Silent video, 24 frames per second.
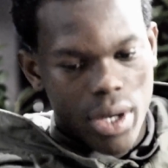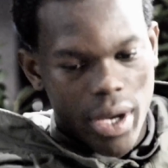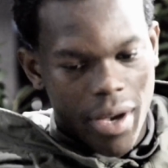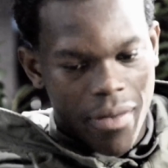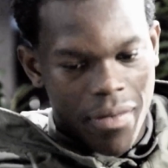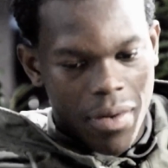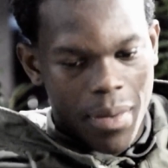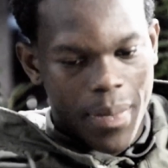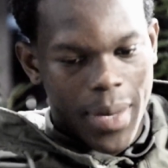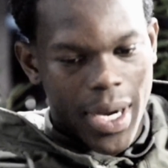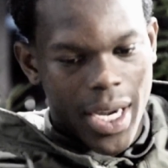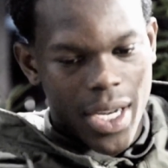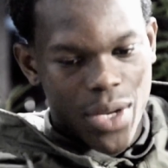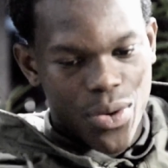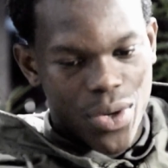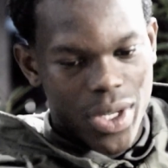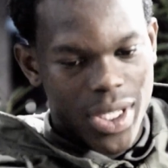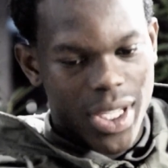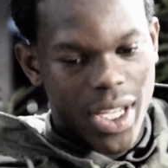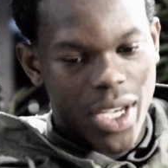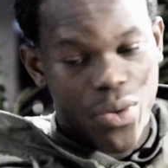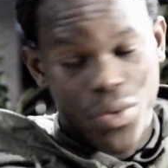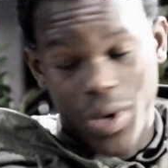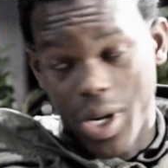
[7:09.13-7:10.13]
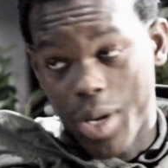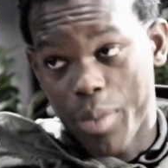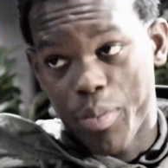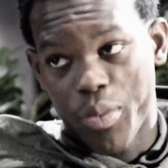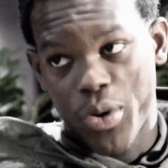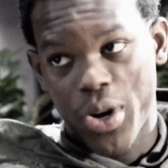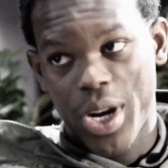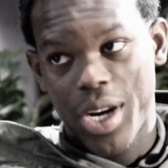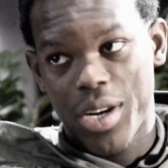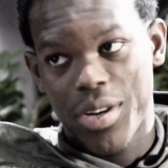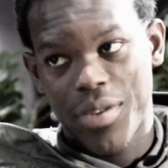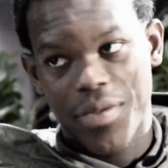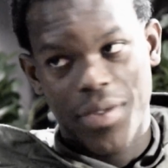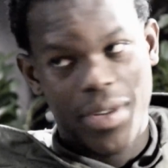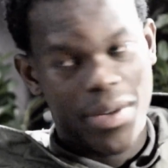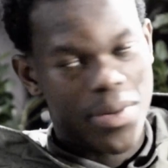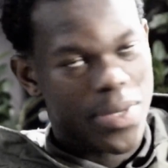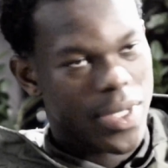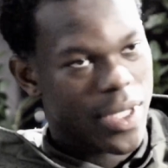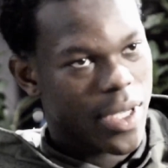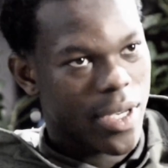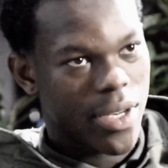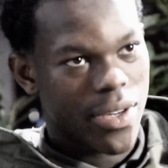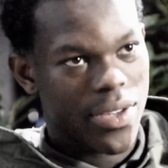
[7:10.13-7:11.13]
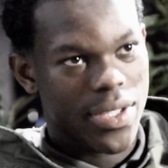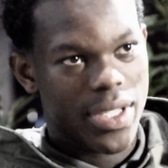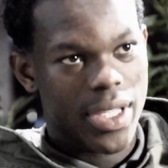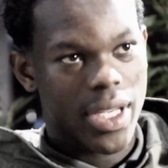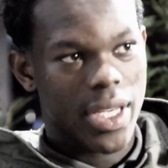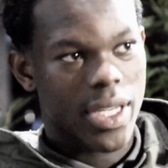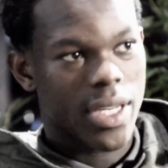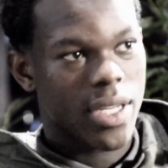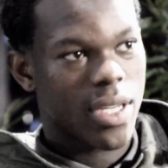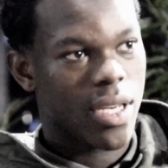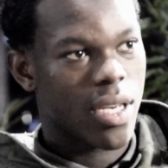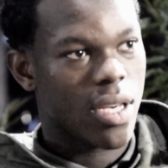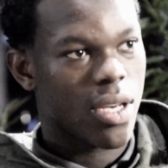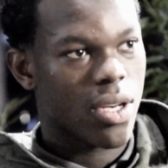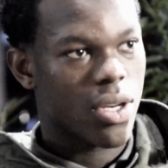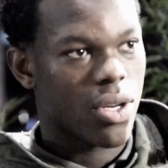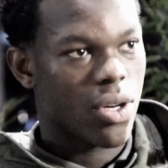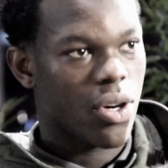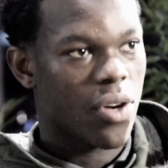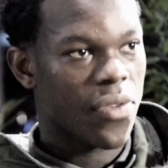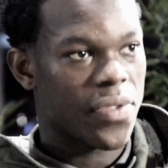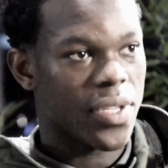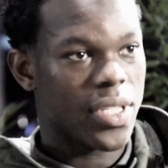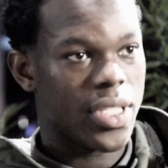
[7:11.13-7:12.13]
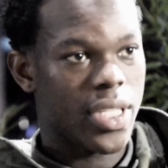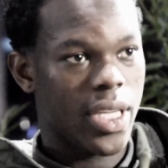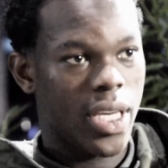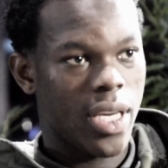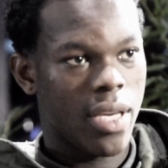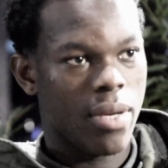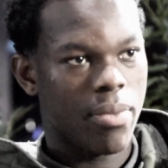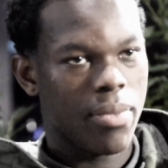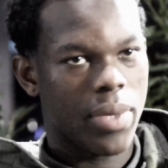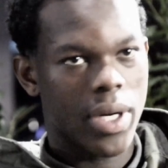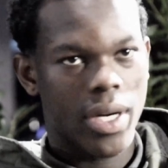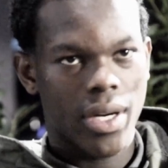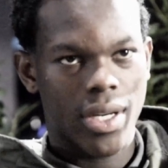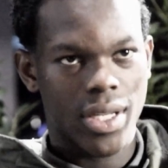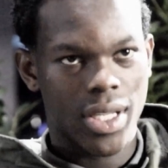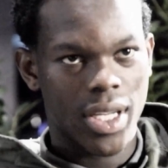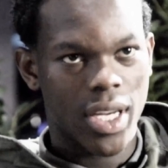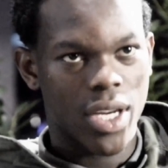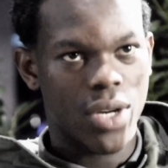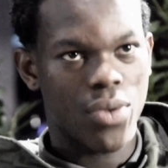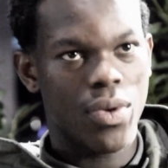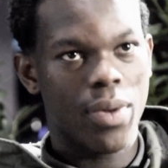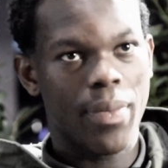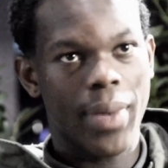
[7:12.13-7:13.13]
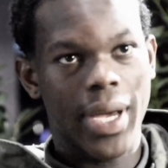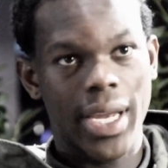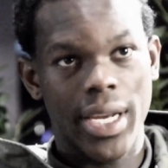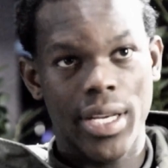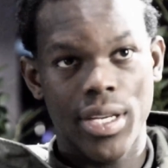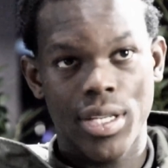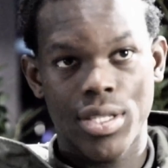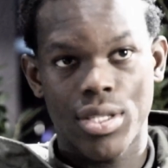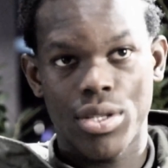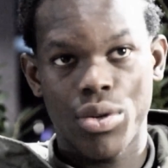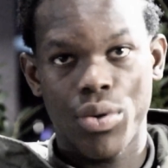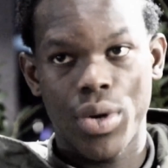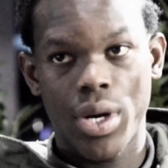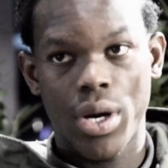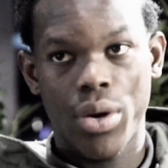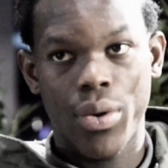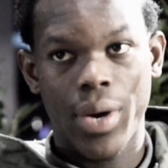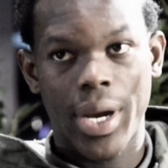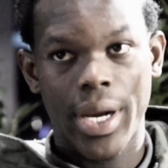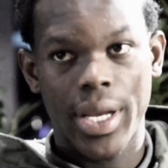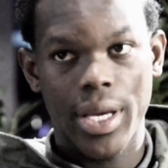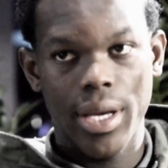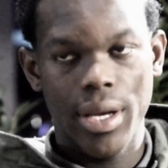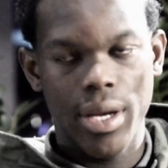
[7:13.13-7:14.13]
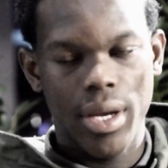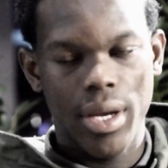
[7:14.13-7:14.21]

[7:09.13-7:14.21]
everybody was really proud of themselves and of the team, because we made history already.